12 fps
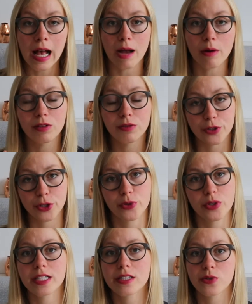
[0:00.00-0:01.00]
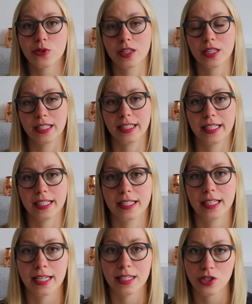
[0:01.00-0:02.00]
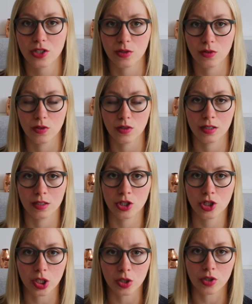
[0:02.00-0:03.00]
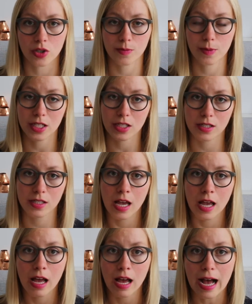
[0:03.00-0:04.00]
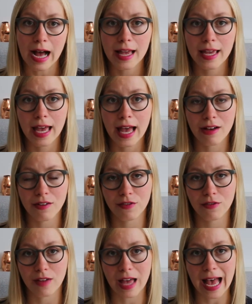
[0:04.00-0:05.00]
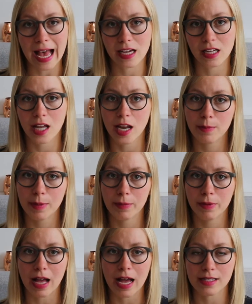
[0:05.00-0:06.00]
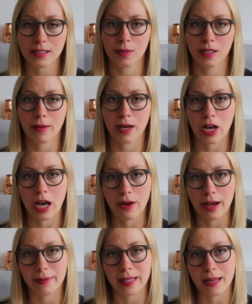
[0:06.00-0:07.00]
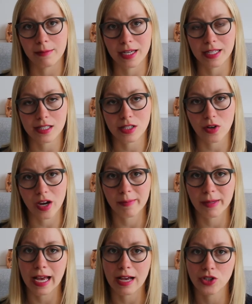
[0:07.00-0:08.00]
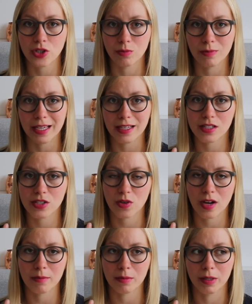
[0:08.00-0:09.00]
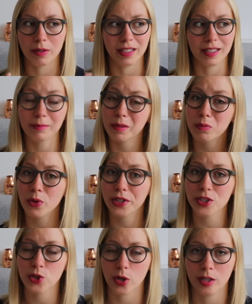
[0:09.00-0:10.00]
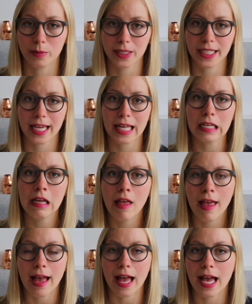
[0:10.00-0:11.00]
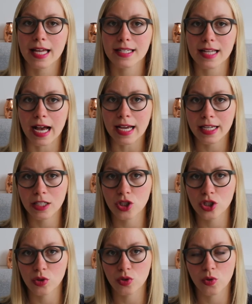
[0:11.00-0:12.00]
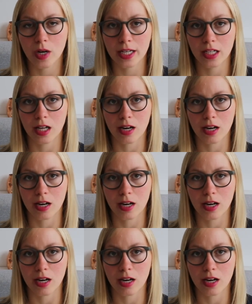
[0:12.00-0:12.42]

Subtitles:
I will for sure insert the link into the show notes, because I have had a lot of people ask me about how I plan my Instagram and how to make Instagram a little bit more enjoyable again. And I do I